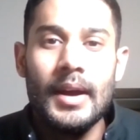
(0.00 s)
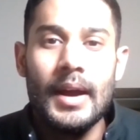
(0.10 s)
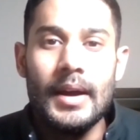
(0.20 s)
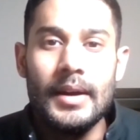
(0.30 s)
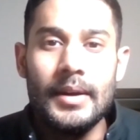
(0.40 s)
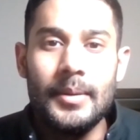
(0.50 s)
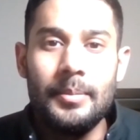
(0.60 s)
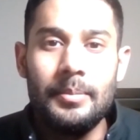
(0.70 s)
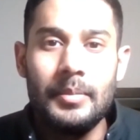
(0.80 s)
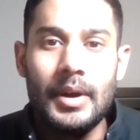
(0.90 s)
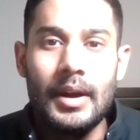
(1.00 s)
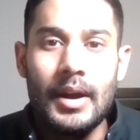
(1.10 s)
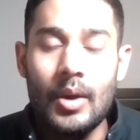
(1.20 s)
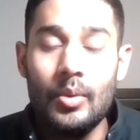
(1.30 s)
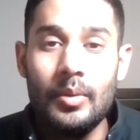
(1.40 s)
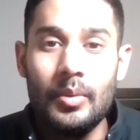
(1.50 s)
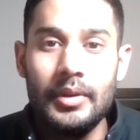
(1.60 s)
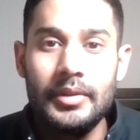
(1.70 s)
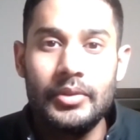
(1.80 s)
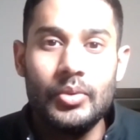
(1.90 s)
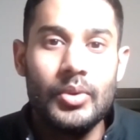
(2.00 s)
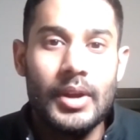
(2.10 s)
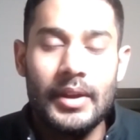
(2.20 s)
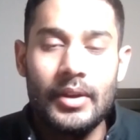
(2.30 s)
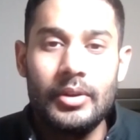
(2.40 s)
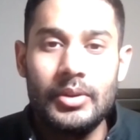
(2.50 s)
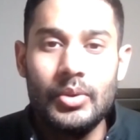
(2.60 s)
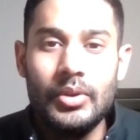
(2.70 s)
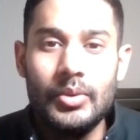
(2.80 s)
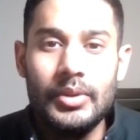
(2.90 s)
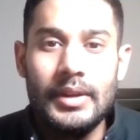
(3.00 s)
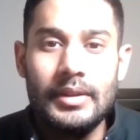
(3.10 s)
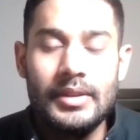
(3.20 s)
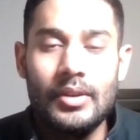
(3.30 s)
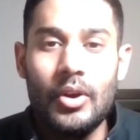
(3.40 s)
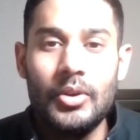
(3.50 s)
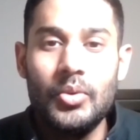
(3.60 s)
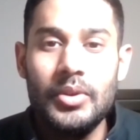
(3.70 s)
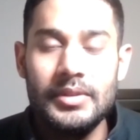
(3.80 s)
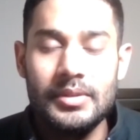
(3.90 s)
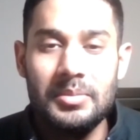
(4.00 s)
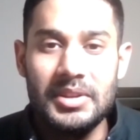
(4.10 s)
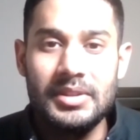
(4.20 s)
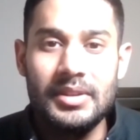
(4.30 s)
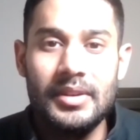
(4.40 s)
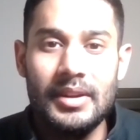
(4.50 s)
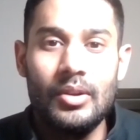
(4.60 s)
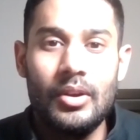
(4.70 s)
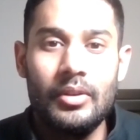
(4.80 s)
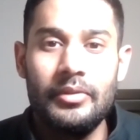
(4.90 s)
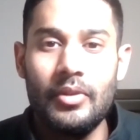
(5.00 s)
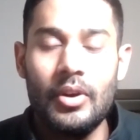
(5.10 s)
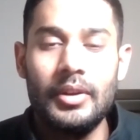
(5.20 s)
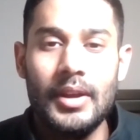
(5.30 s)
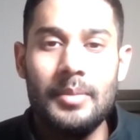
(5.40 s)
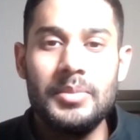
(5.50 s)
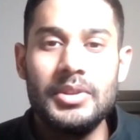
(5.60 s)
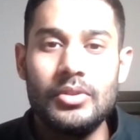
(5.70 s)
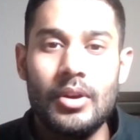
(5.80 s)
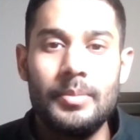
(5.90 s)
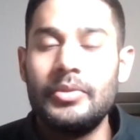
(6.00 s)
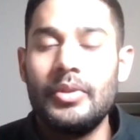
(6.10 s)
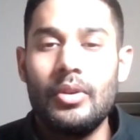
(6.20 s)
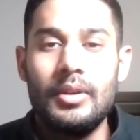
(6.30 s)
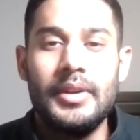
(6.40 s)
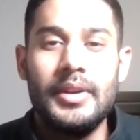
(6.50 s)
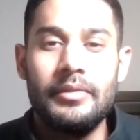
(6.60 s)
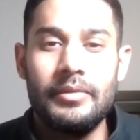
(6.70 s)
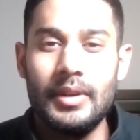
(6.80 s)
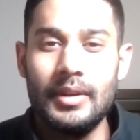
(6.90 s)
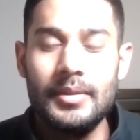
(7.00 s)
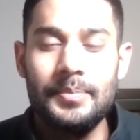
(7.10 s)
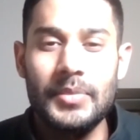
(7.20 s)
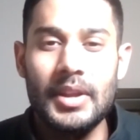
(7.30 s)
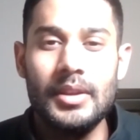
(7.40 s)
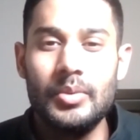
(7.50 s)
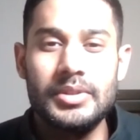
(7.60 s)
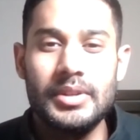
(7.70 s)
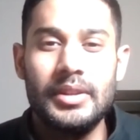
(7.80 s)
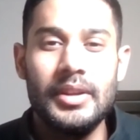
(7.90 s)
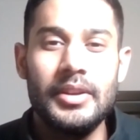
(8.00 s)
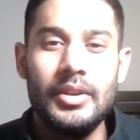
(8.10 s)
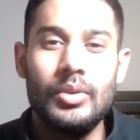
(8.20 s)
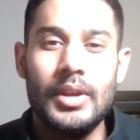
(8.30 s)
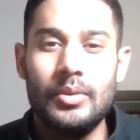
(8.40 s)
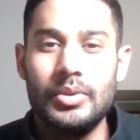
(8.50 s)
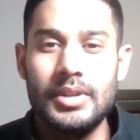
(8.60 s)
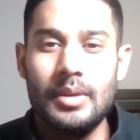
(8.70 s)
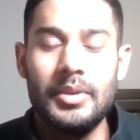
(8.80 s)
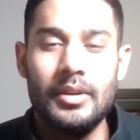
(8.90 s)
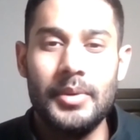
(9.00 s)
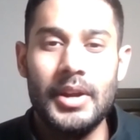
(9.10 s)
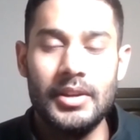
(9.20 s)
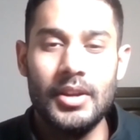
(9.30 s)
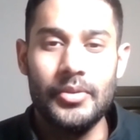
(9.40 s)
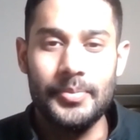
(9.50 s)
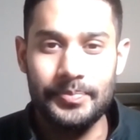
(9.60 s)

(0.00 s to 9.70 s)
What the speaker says: Uh, However, soon I got to know that it's an ongoing semester and a lot of on-campus jobs were already filled, and there was nothing new that was coming up right now.